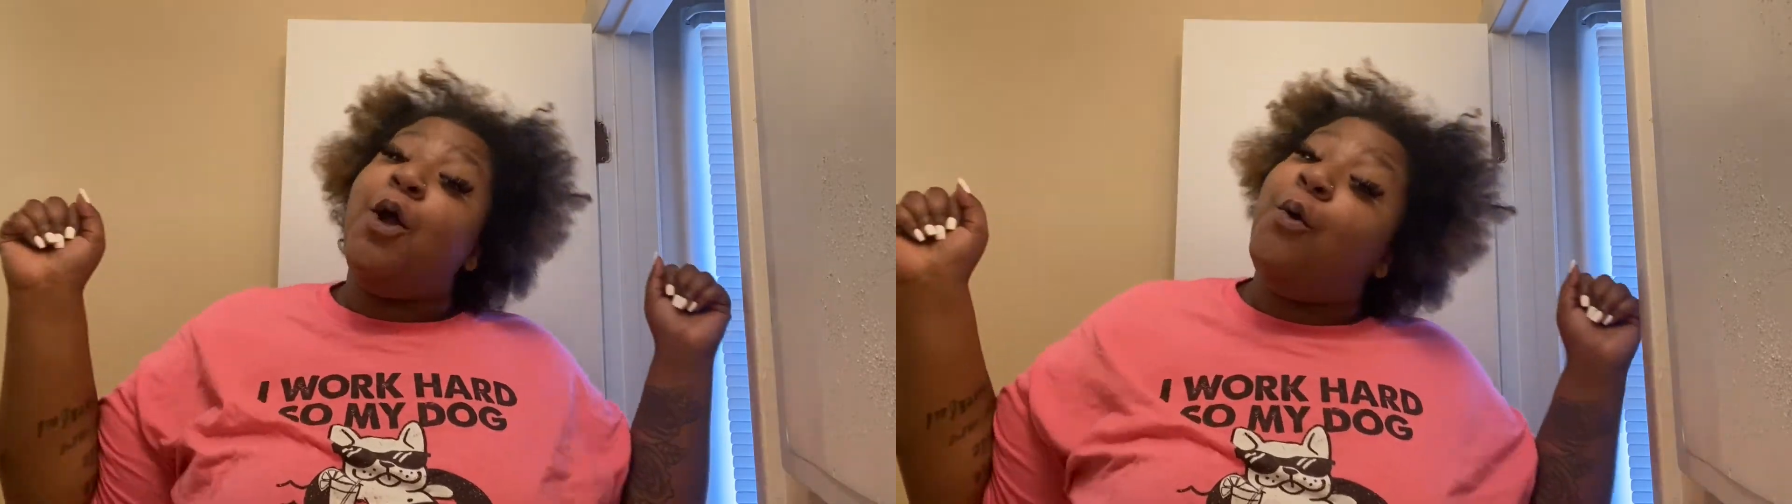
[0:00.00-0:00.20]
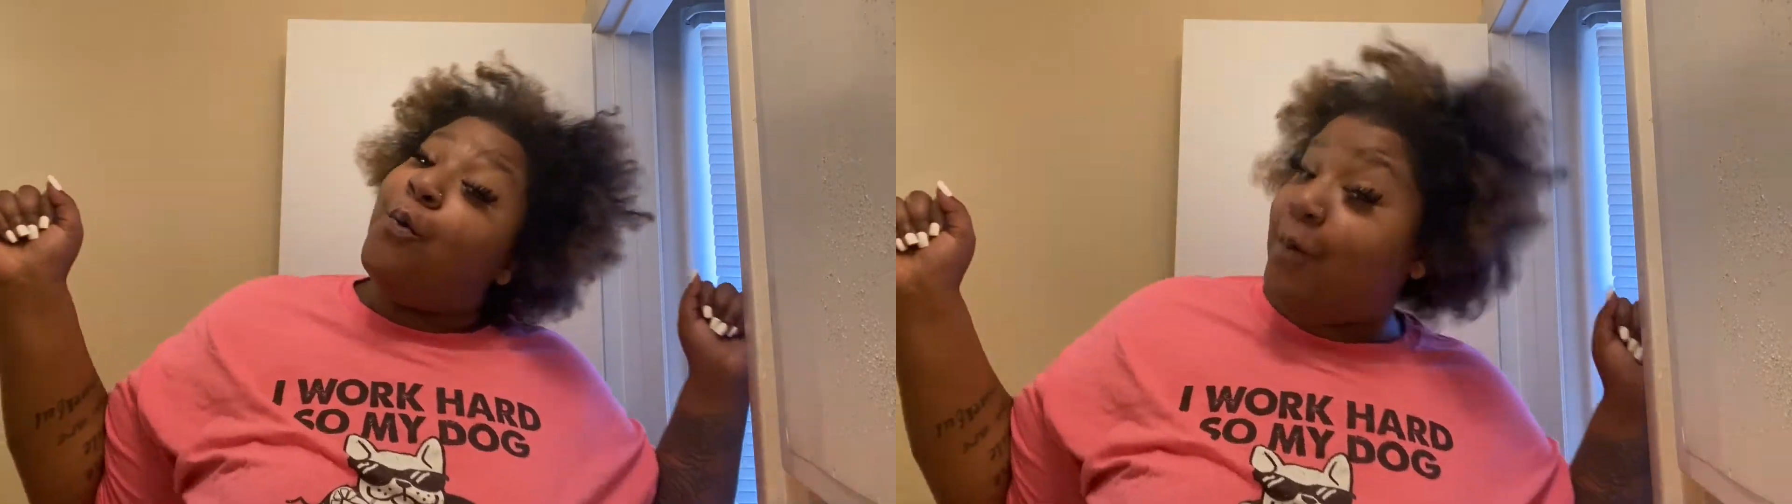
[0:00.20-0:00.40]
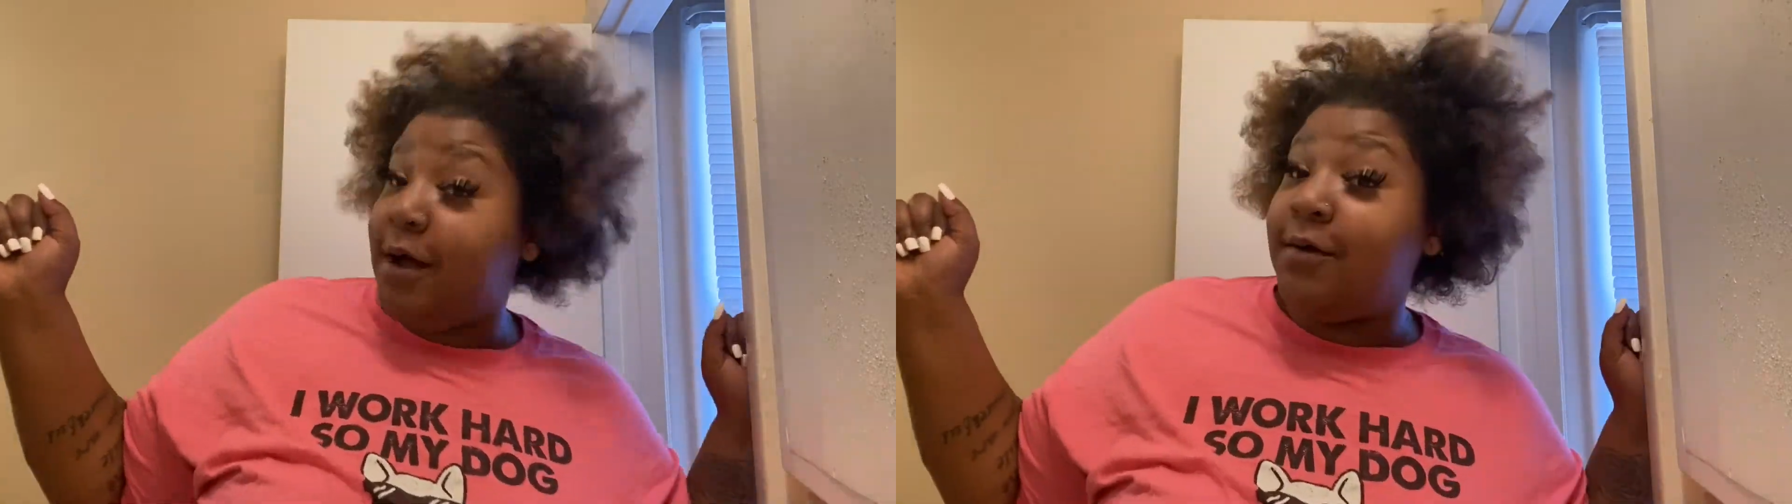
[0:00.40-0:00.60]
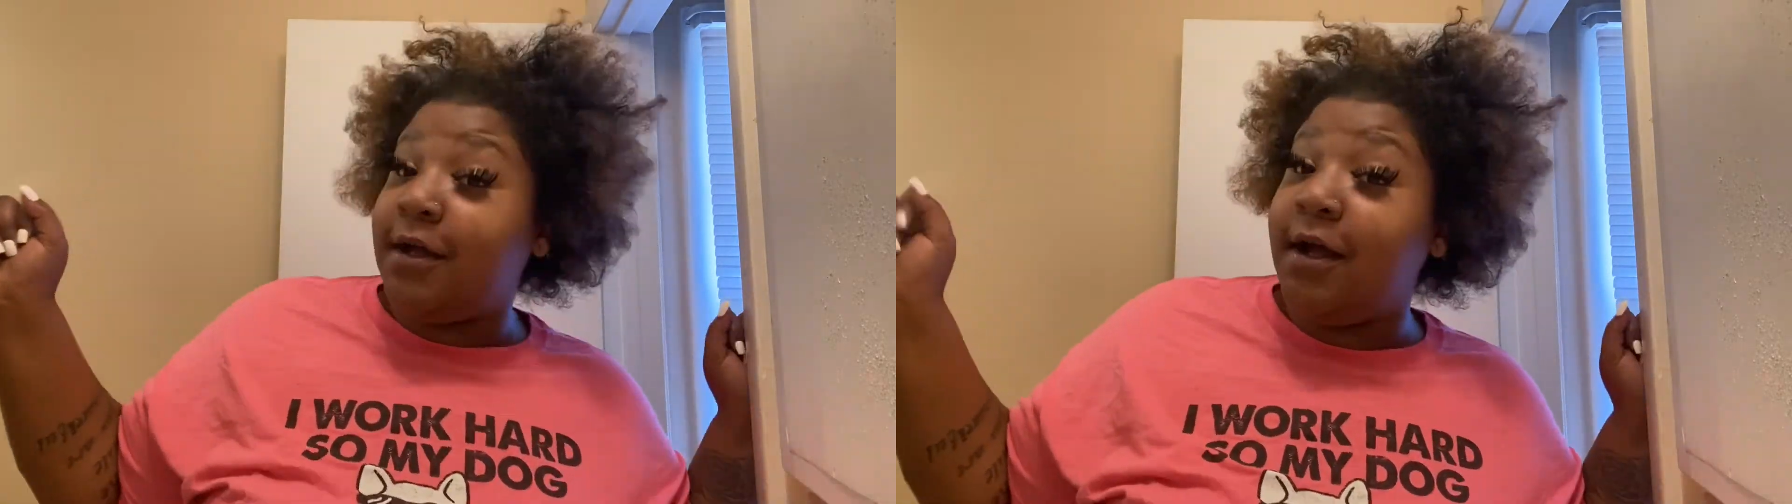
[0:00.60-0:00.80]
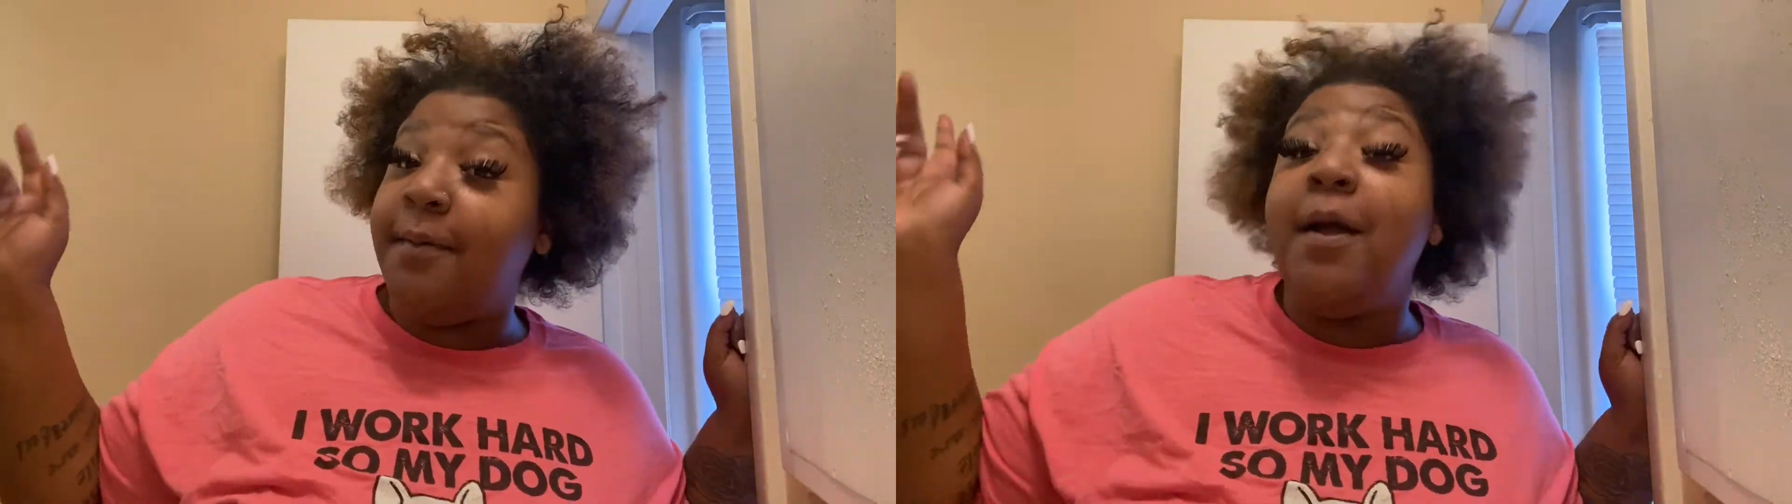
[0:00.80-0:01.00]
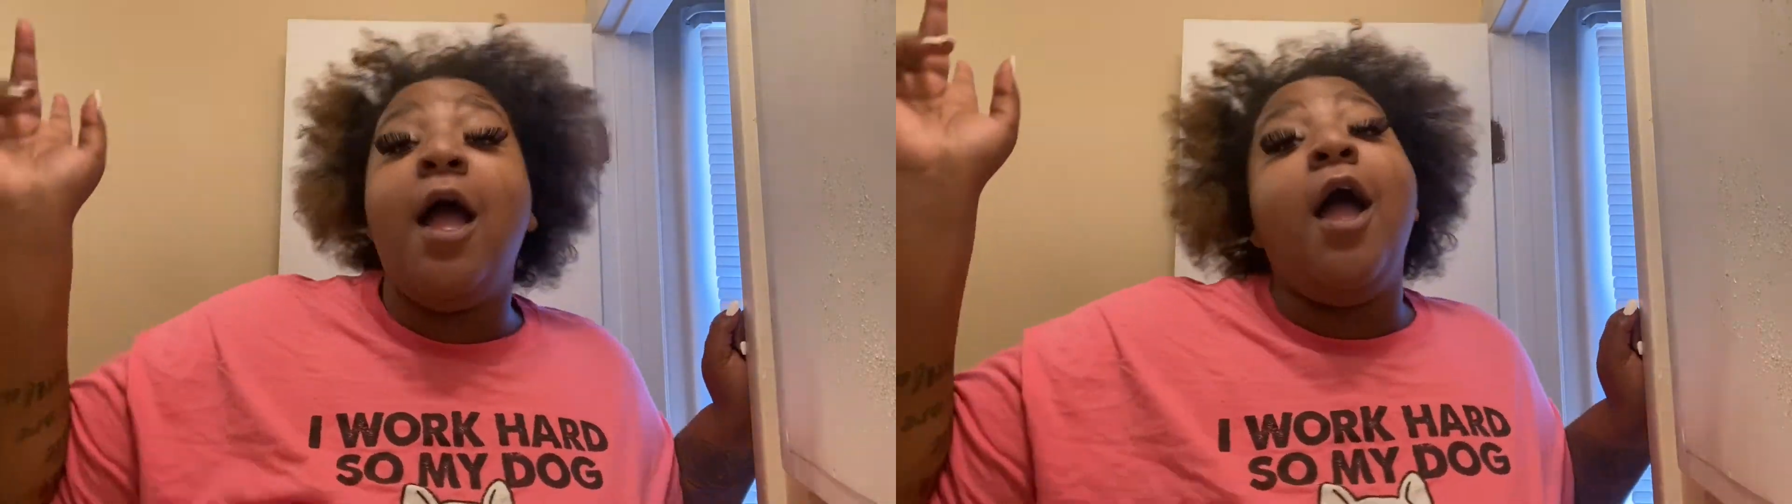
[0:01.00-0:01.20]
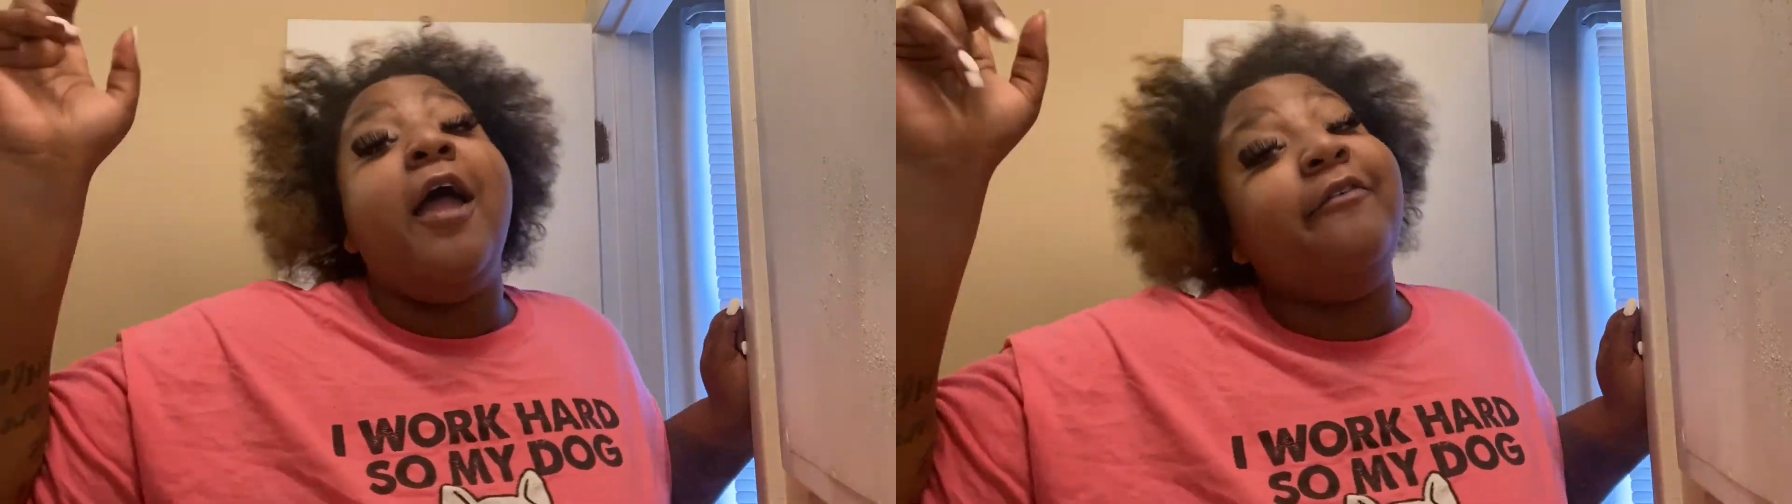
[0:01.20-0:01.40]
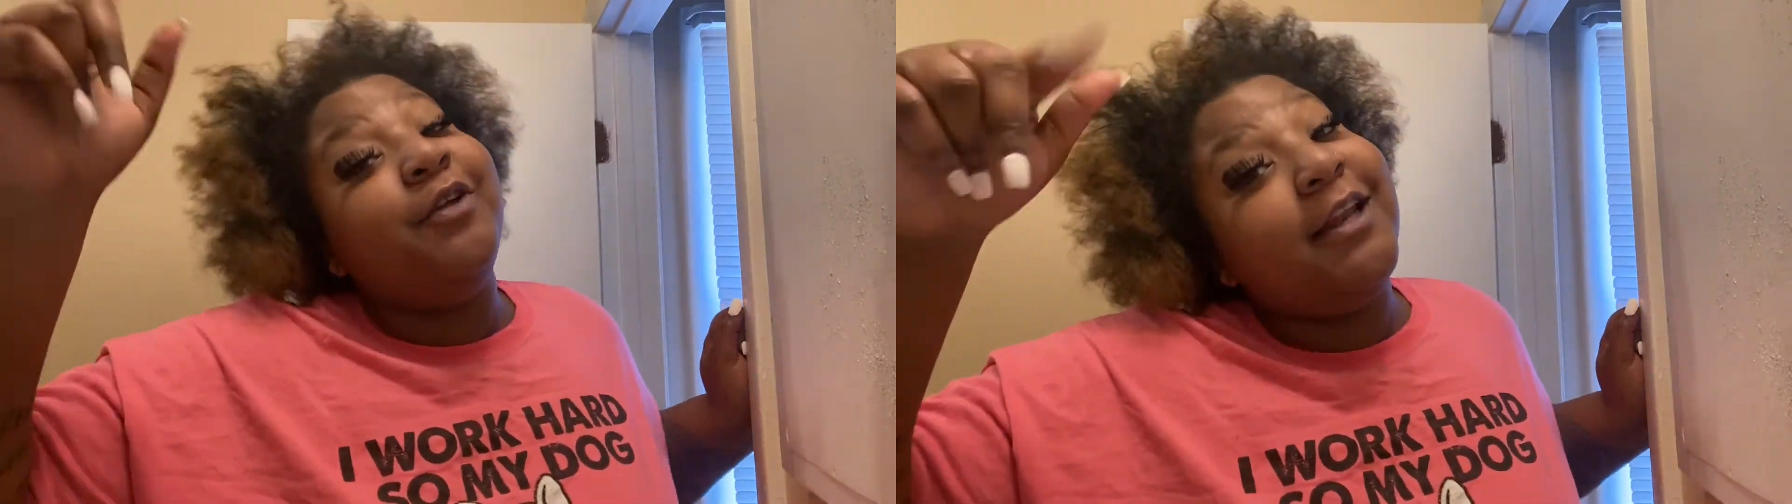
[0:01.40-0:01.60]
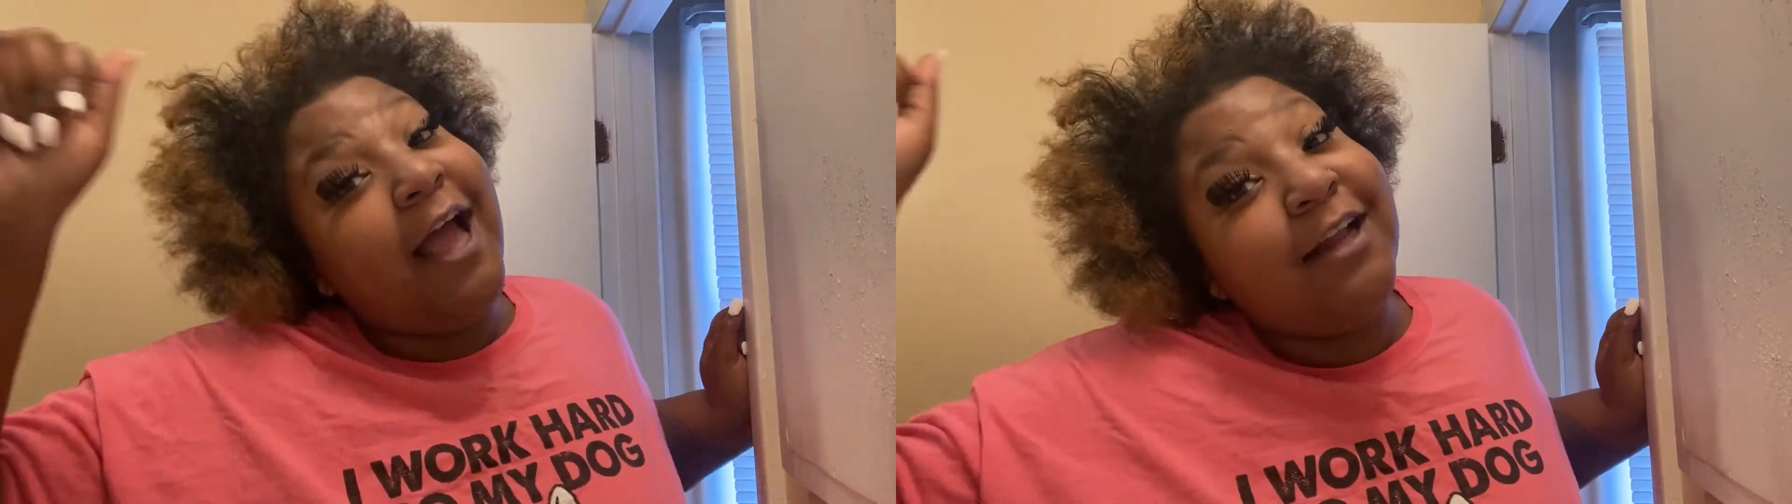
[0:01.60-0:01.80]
welcome if you're not